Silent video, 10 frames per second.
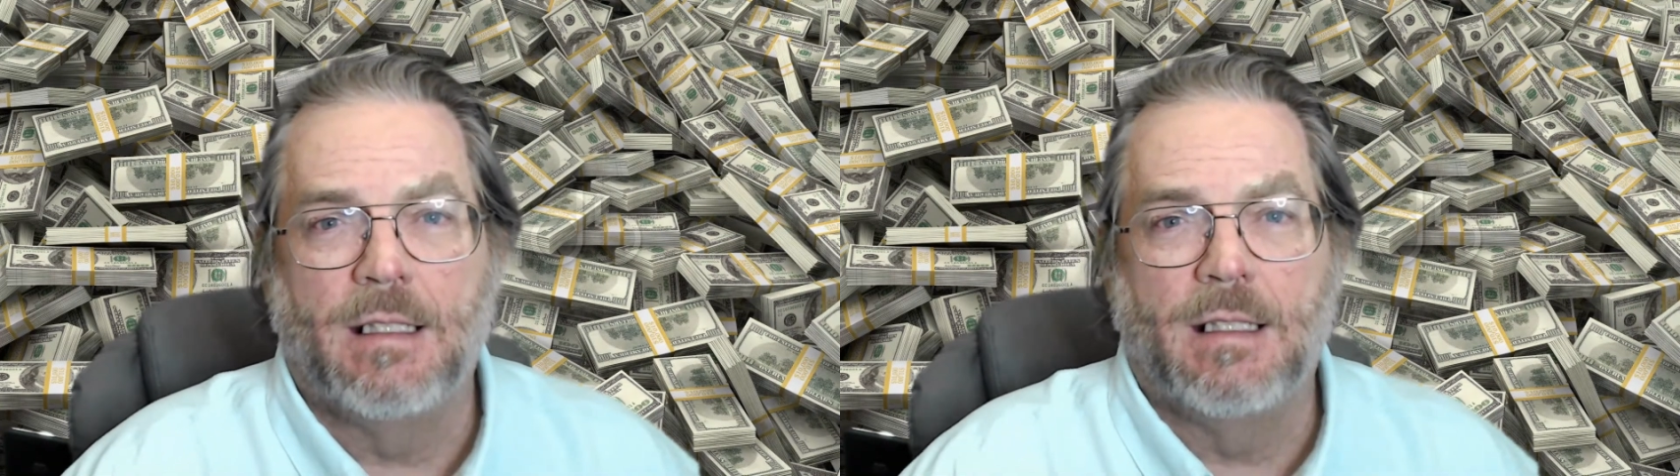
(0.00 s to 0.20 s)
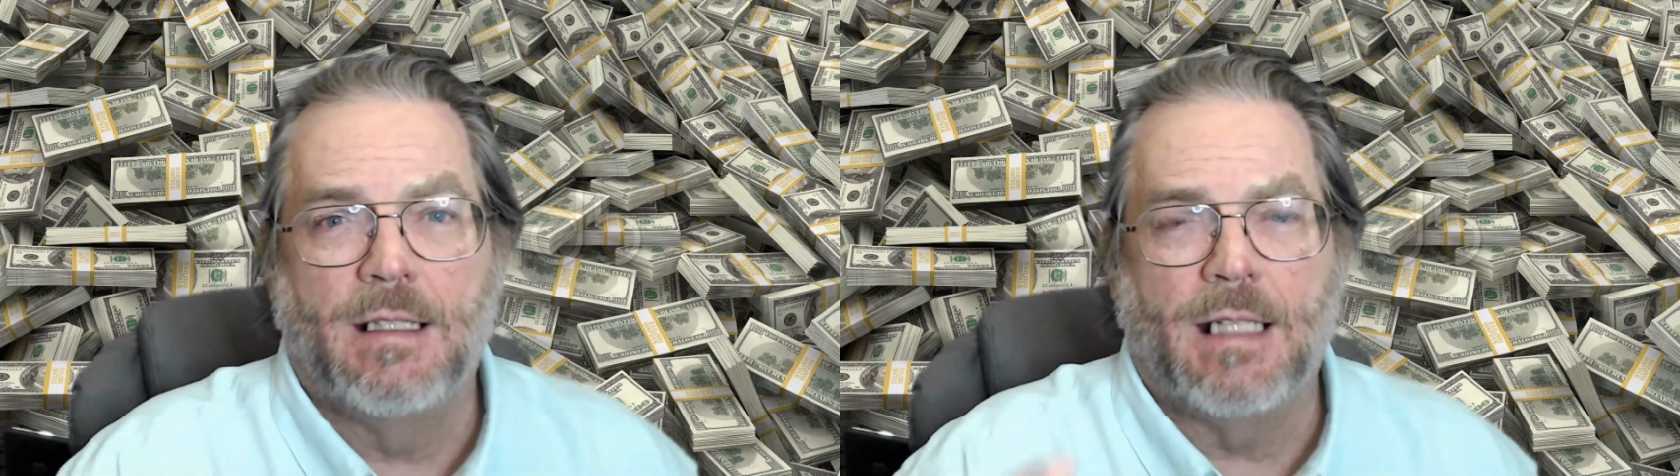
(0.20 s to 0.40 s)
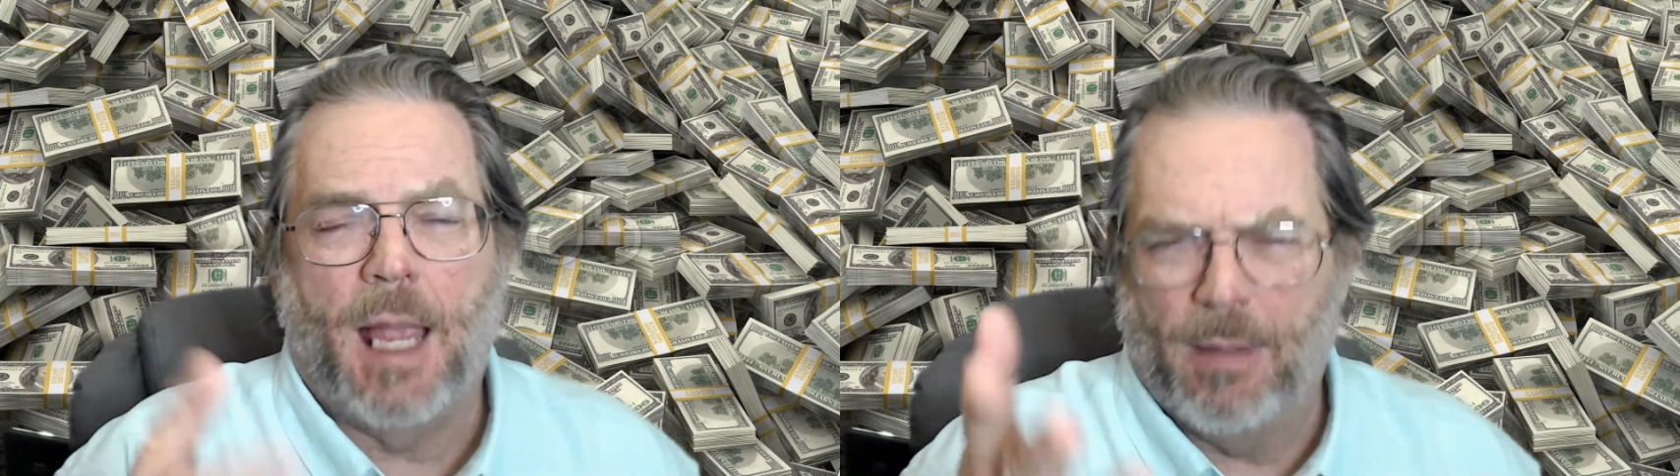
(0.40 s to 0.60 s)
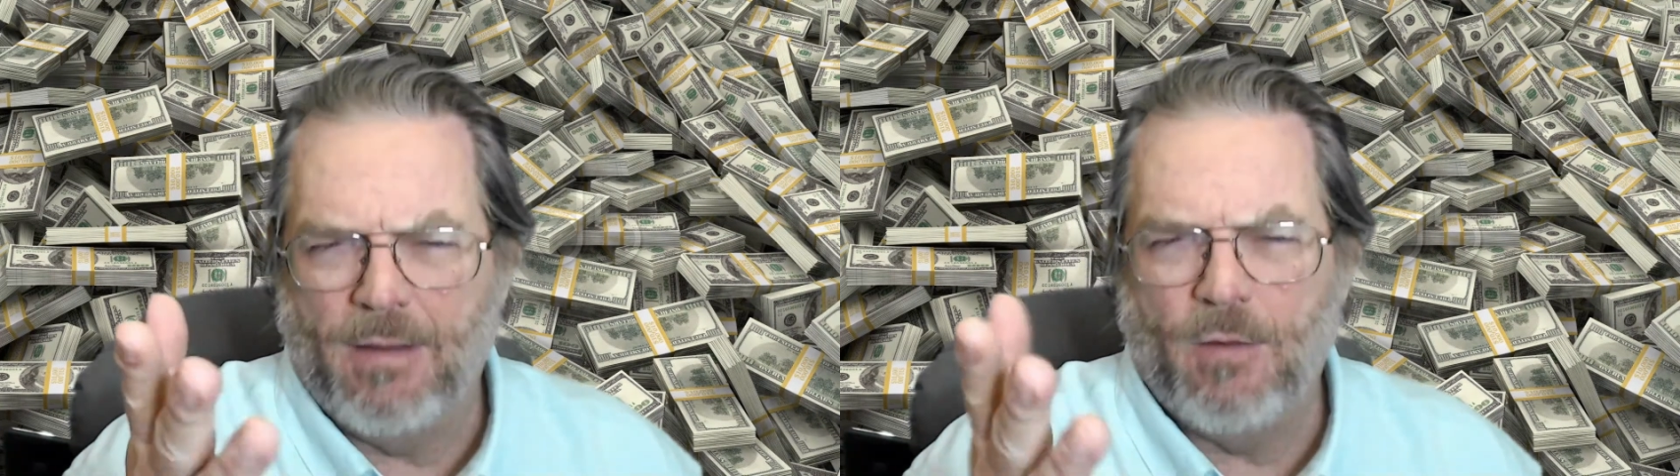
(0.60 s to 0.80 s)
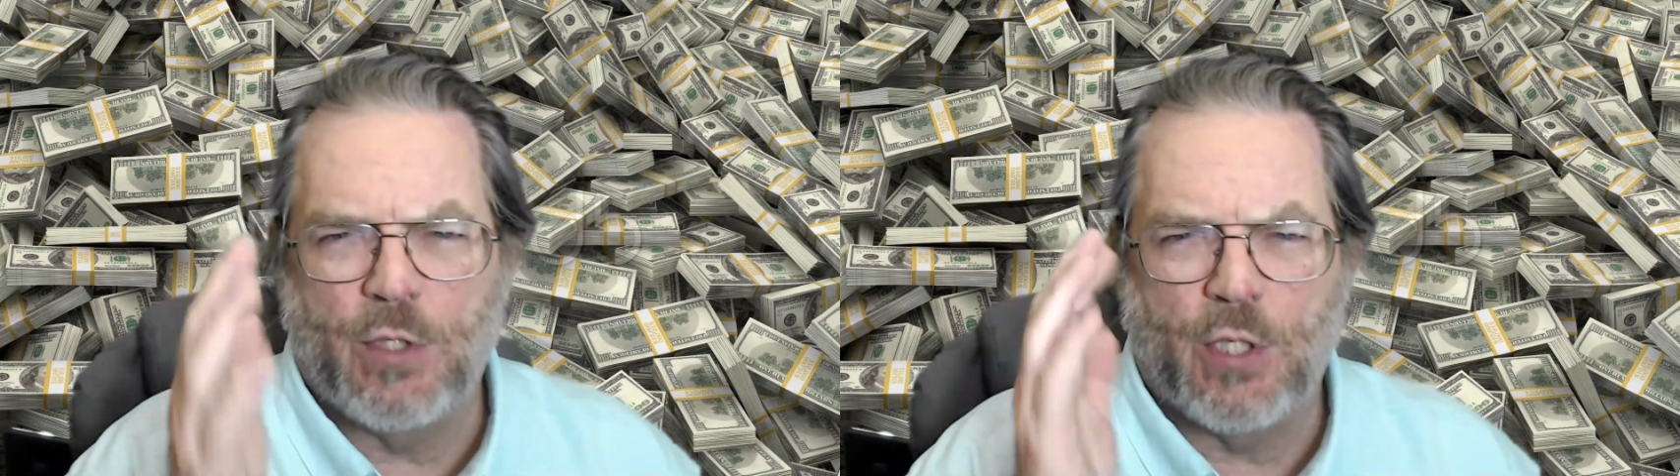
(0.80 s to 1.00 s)
I believe it
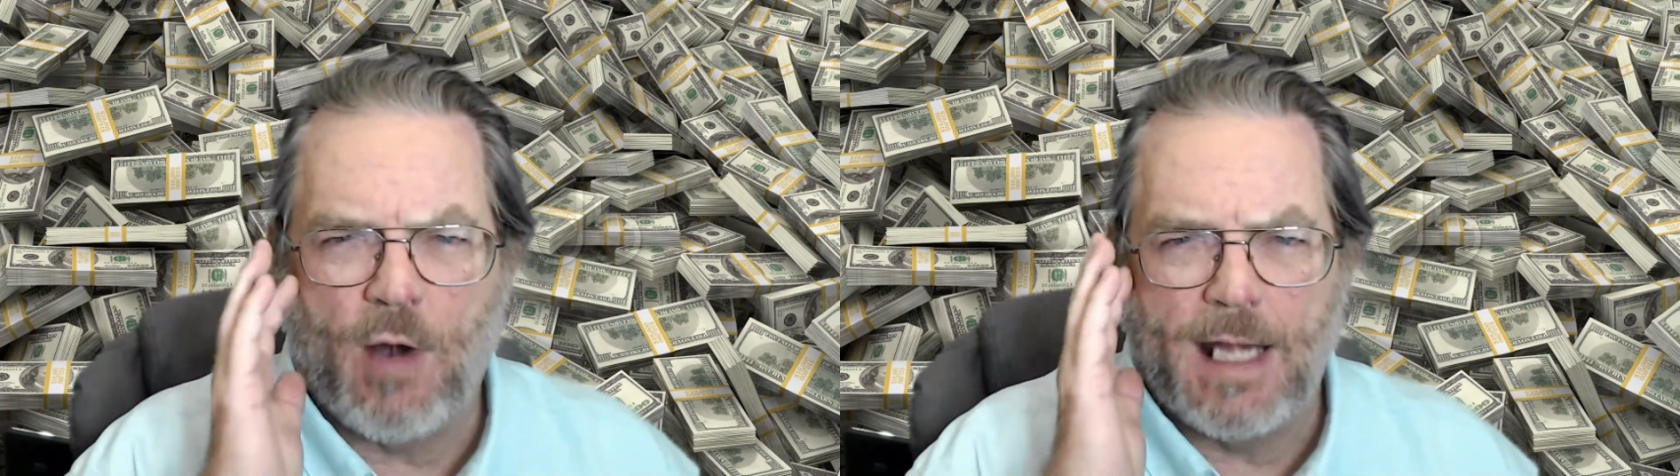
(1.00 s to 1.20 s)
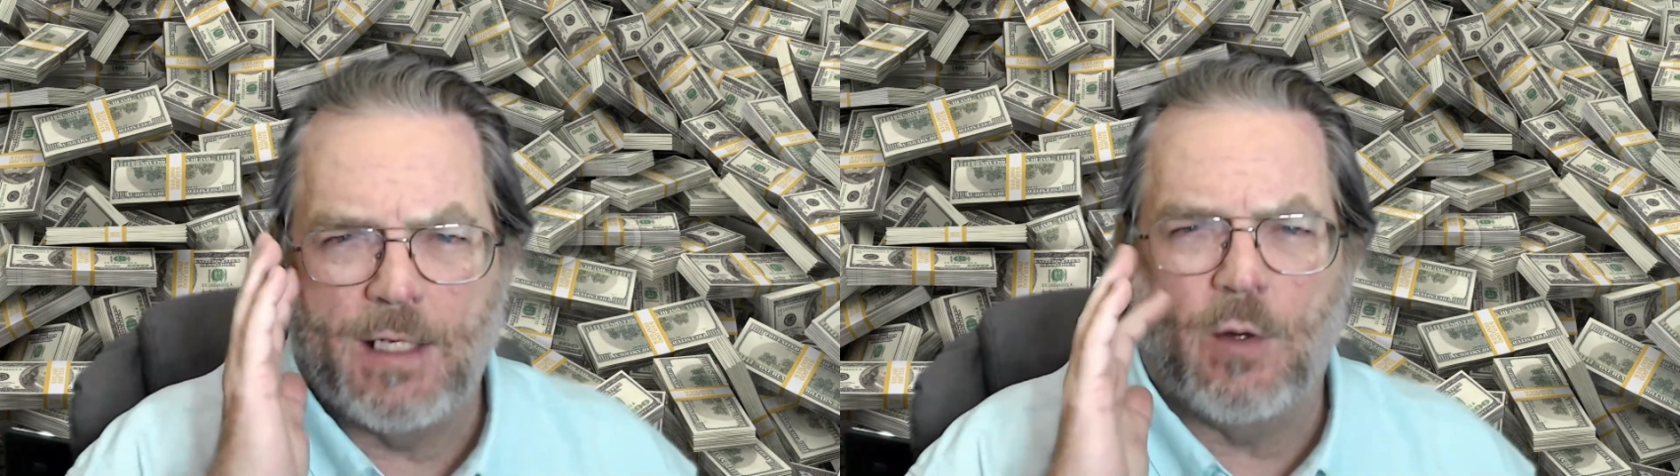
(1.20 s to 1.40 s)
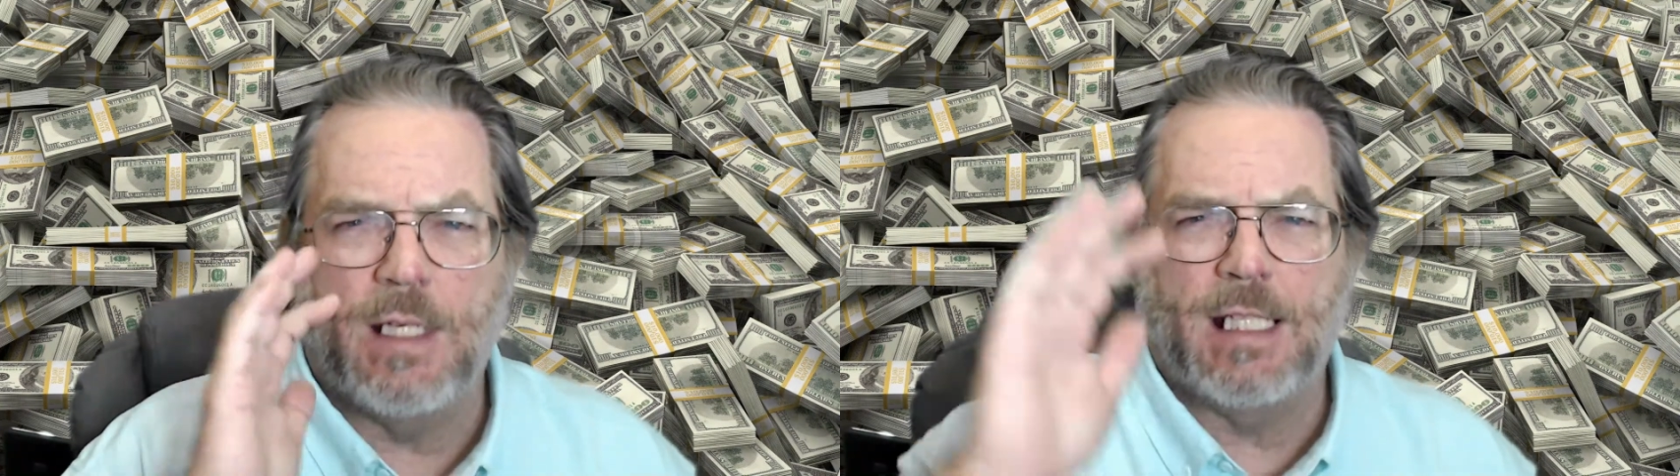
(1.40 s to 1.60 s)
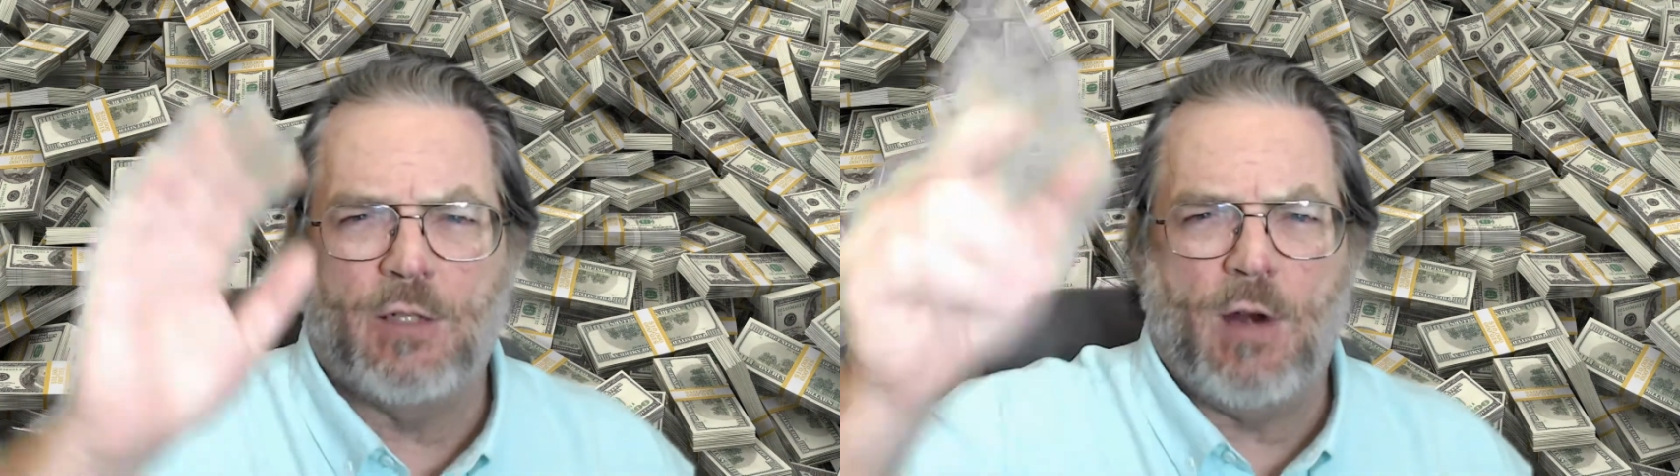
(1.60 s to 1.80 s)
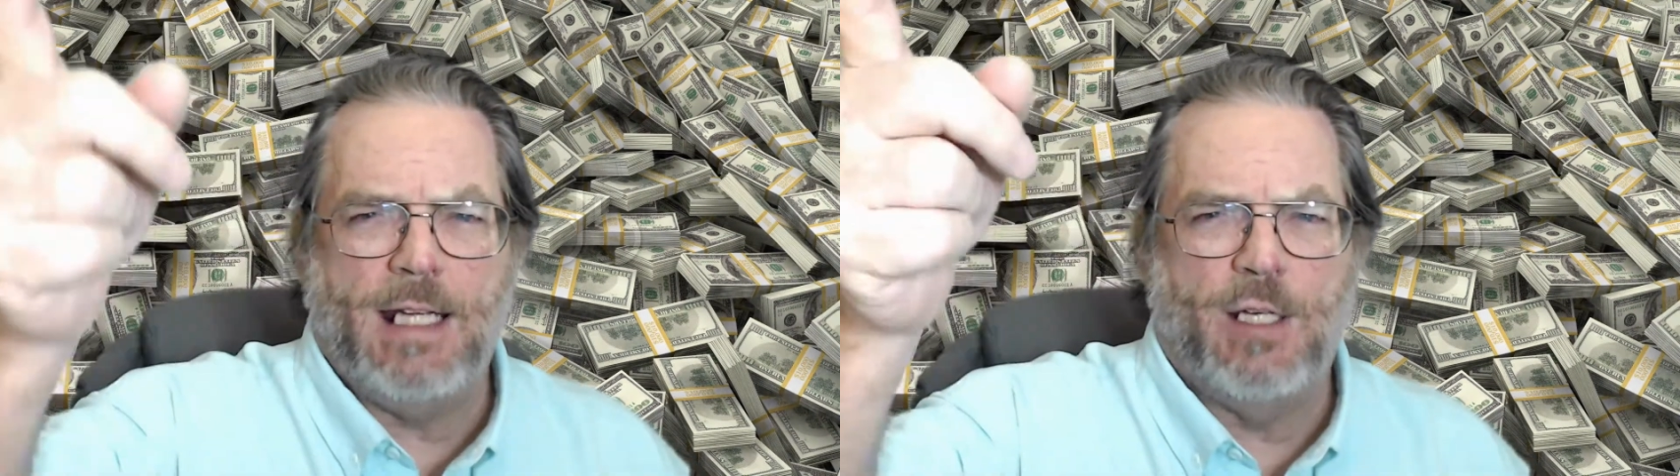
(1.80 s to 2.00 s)
was to Crito. He said,
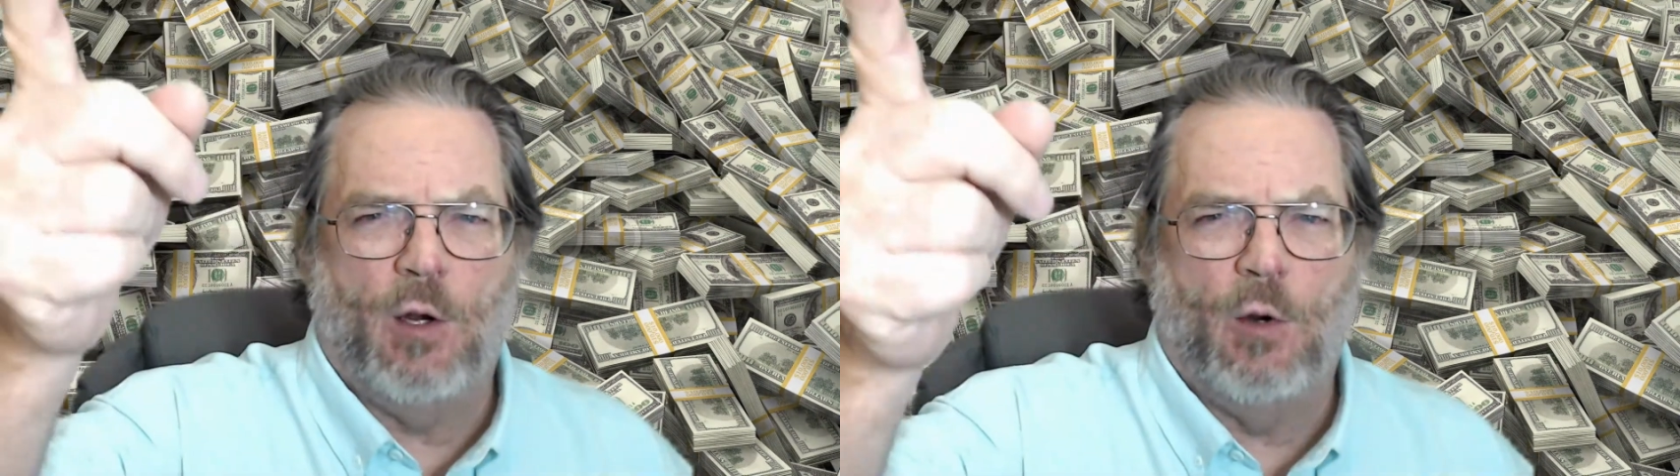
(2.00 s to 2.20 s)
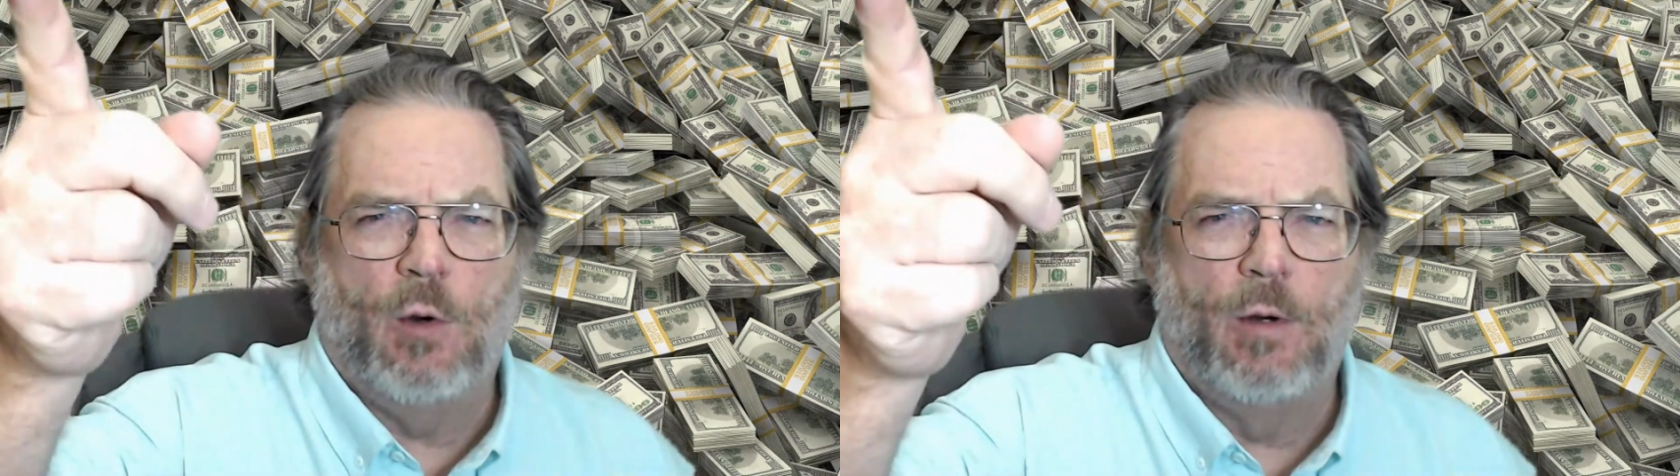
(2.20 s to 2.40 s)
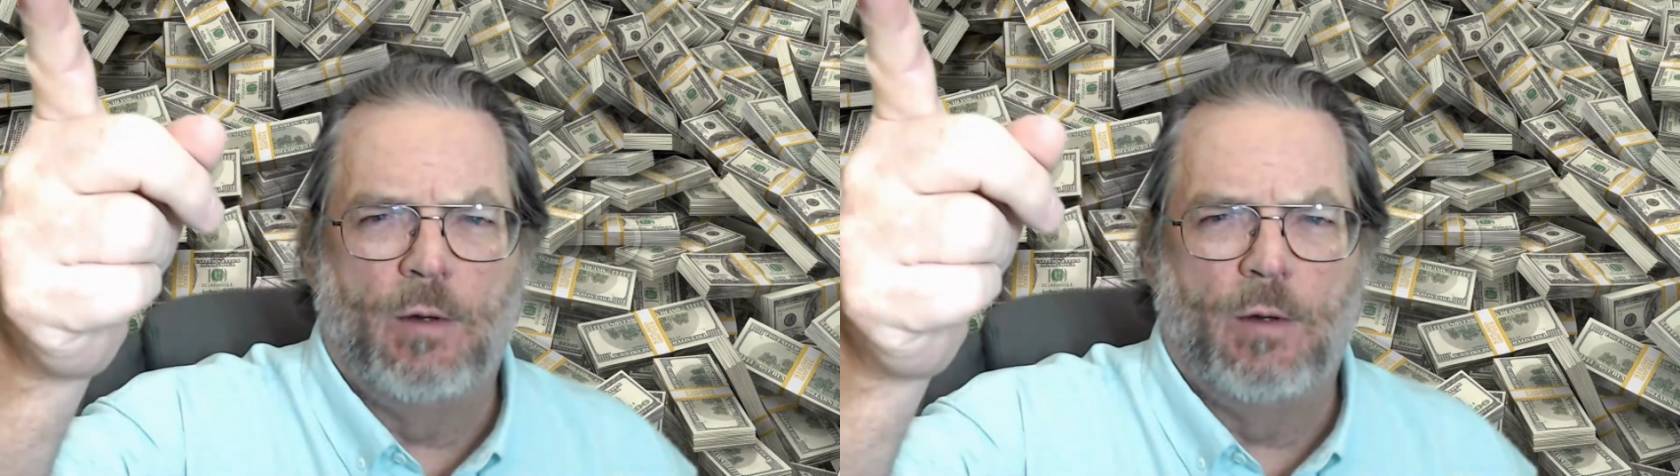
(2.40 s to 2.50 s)
Crito,